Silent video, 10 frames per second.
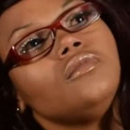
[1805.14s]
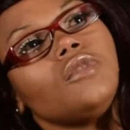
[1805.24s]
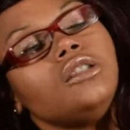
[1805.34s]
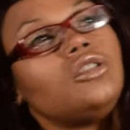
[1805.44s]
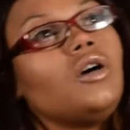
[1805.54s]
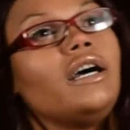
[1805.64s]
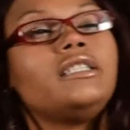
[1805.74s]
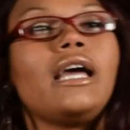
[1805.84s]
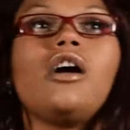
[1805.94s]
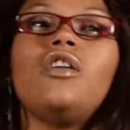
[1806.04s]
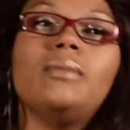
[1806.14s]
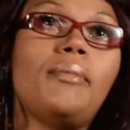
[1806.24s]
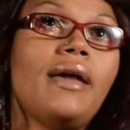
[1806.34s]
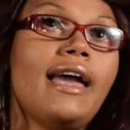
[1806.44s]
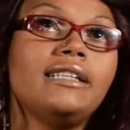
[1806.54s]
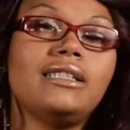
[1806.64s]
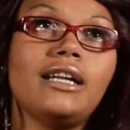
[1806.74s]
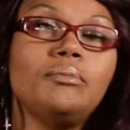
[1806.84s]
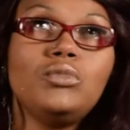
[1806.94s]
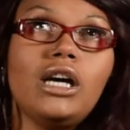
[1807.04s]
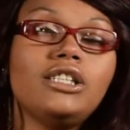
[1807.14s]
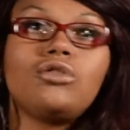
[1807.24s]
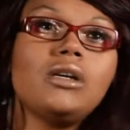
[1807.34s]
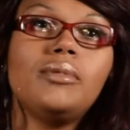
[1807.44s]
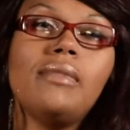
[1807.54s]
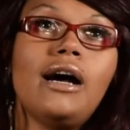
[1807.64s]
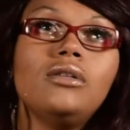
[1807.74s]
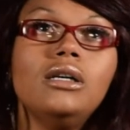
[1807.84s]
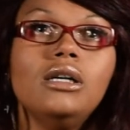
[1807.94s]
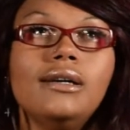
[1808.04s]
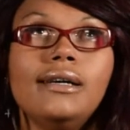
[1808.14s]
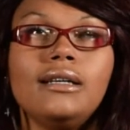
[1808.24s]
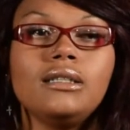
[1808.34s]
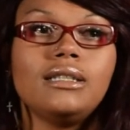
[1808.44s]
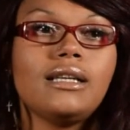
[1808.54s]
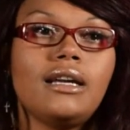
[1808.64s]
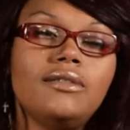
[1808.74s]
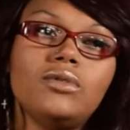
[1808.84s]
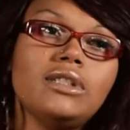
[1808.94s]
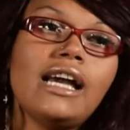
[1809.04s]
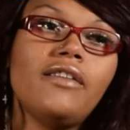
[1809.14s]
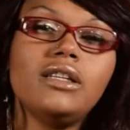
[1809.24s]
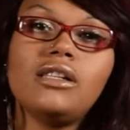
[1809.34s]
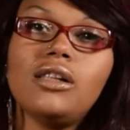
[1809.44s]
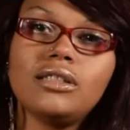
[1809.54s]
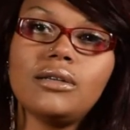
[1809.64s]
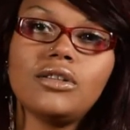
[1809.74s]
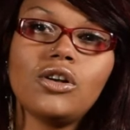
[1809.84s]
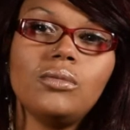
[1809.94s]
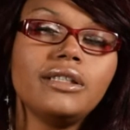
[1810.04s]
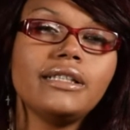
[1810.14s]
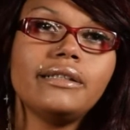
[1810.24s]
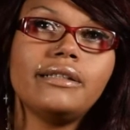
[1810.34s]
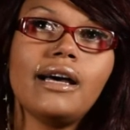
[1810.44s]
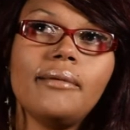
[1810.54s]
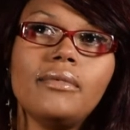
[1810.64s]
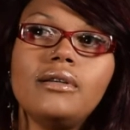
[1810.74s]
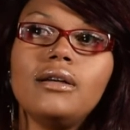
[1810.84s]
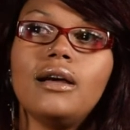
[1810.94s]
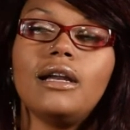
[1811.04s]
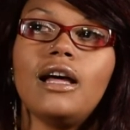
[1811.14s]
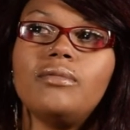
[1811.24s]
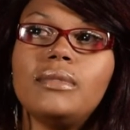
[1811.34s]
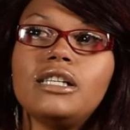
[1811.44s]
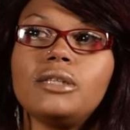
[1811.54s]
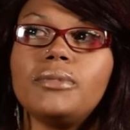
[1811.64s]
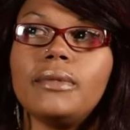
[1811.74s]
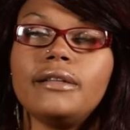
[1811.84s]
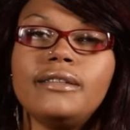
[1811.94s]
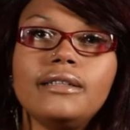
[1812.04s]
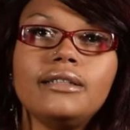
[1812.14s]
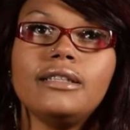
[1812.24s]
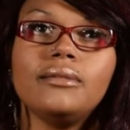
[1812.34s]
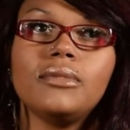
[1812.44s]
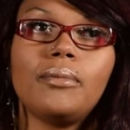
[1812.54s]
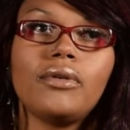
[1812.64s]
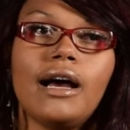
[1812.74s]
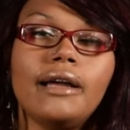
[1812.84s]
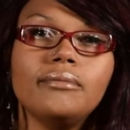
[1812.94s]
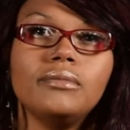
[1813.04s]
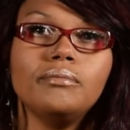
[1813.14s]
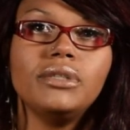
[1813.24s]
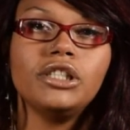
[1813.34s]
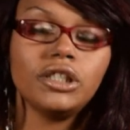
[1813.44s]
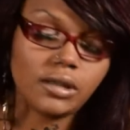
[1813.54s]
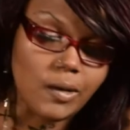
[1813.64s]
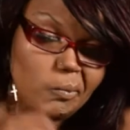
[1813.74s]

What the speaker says: So I take off my pants and I'm trying to scrub them out because I didn't really have any clothes. I was homeless at the time. I didn't have much but my dignity and my pride and ambition.